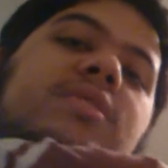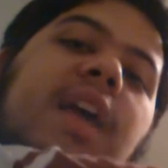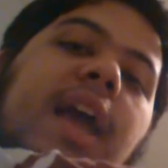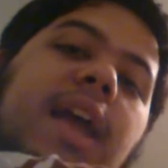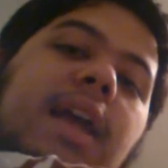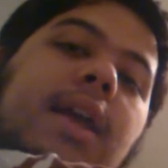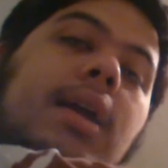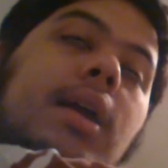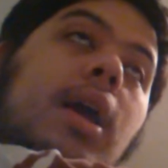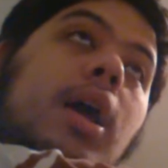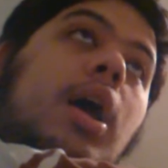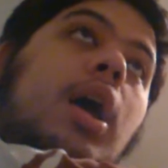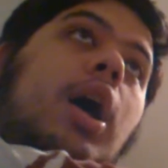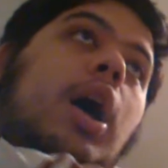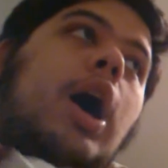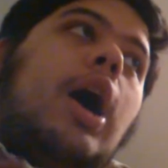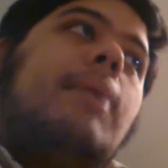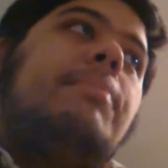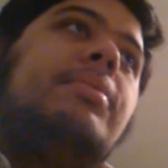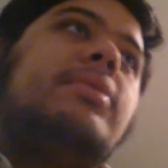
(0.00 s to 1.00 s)
day
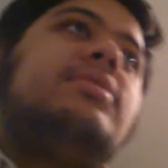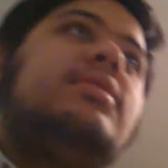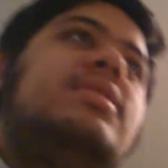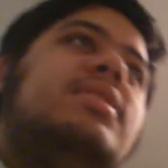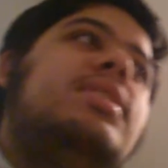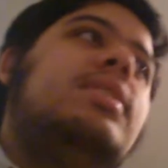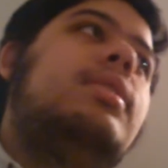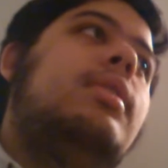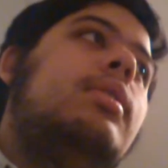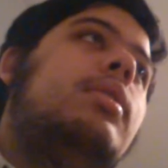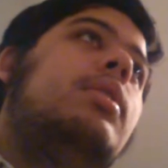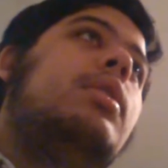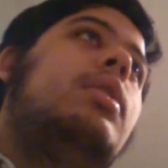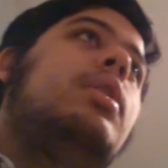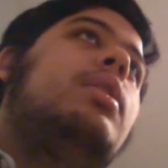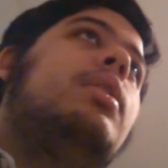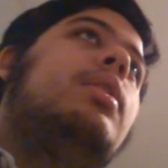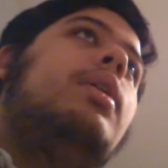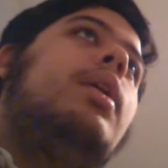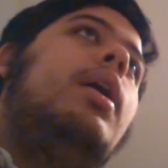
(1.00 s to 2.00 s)
up until
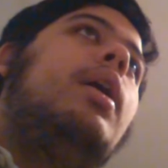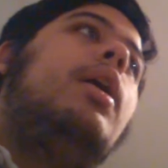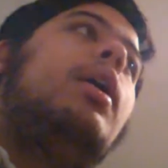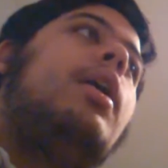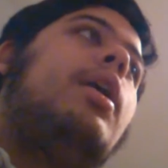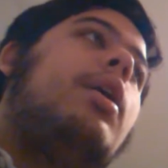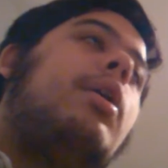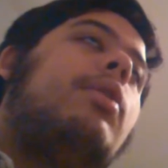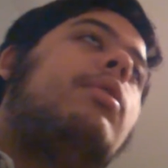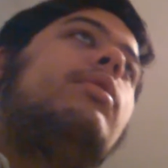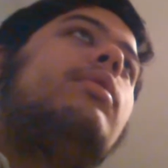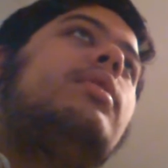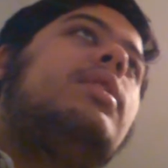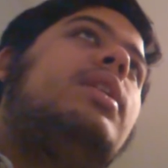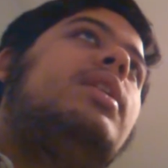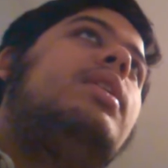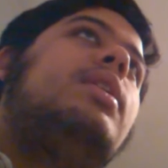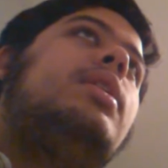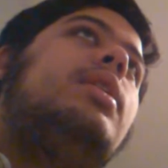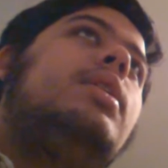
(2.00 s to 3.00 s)
uh,
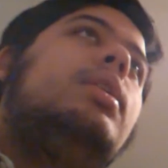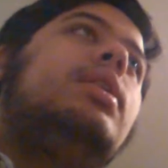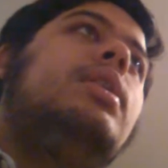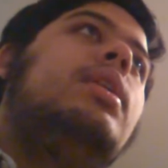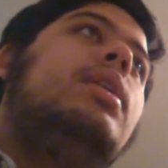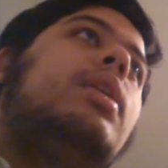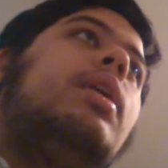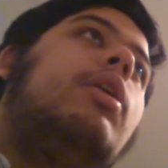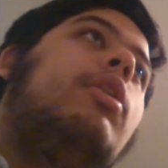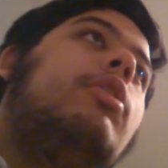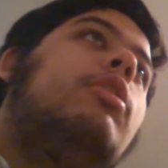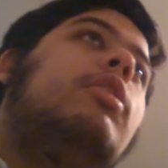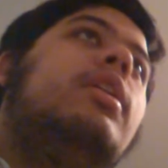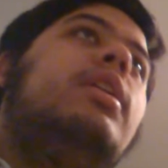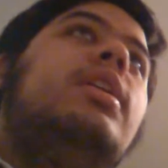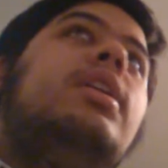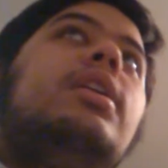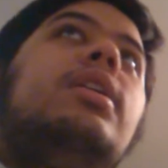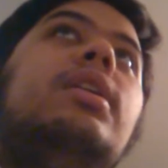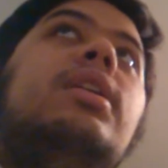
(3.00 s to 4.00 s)
early
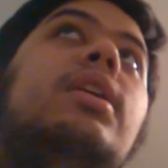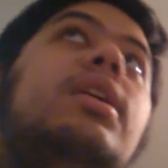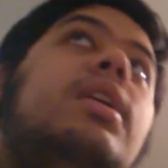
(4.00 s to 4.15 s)
early in